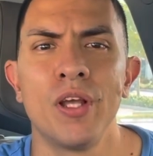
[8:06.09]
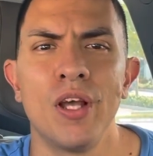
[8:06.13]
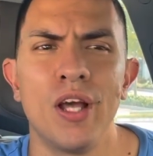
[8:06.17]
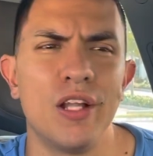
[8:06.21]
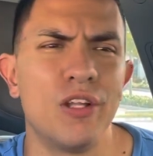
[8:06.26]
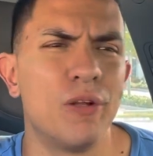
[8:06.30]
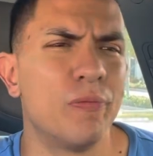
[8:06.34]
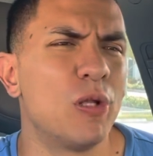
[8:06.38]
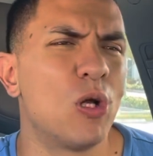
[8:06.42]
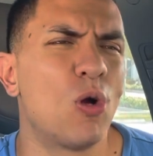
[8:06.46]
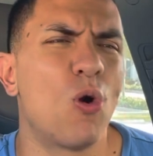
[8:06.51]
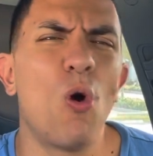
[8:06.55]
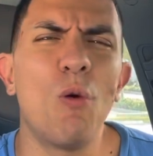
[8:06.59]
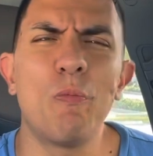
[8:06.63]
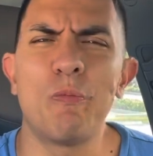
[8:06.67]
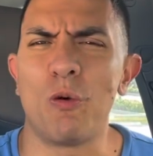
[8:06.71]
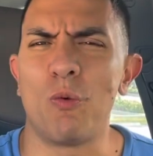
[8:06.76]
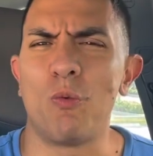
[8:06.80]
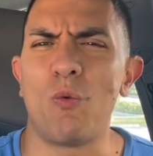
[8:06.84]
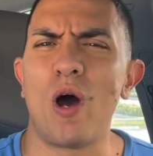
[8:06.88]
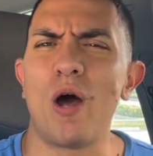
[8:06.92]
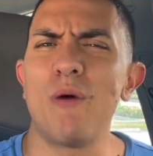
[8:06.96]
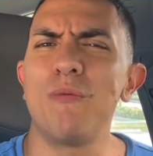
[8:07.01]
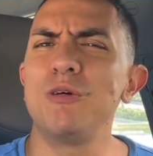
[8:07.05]
And they are like, oh, but
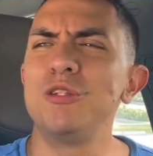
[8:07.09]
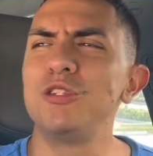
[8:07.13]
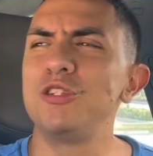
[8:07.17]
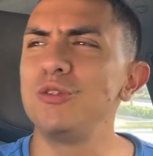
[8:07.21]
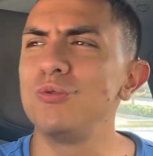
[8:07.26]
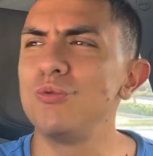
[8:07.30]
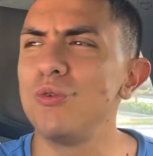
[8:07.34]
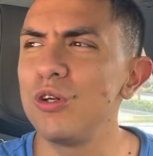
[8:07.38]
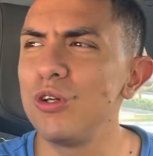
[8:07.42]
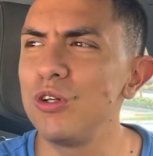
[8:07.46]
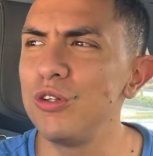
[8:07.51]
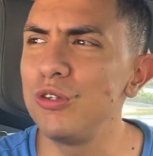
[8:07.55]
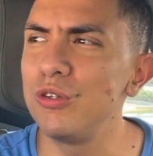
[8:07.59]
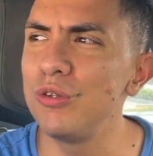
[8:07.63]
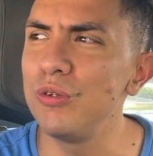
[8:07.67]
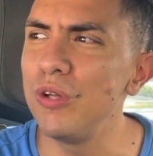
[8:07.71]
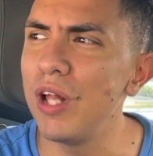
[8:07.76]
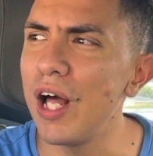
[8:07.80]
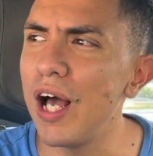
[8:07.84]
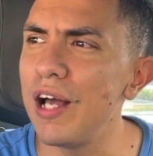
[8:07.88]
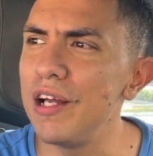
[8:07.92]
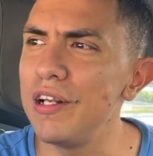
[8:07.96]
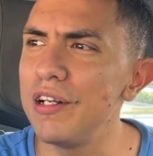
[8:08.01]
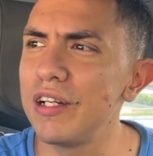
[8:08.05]
why would you want to do
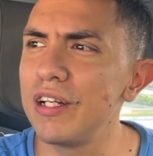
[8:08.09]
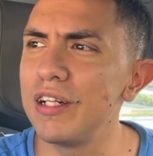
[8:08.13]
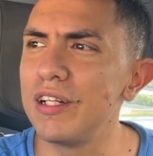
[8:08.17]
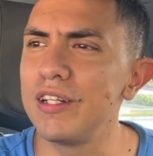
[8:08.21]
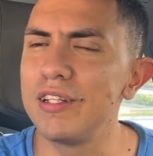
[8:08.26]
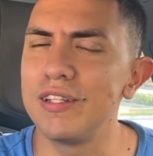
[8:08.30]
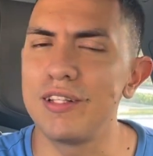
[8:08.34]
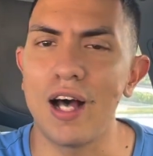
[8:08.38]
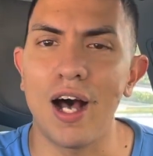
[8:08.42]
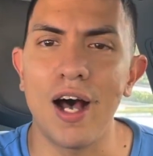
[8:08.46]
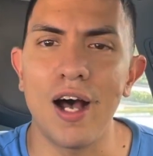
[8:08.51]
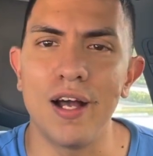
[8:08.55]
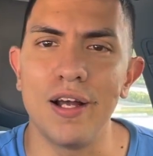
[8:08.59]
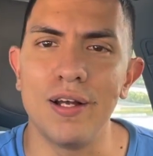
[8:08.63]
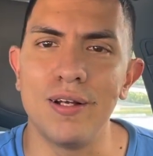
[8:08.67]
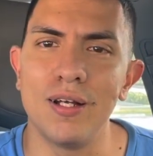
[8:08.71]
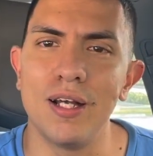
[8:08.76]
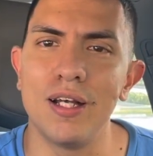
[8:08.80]
that? You're going to die.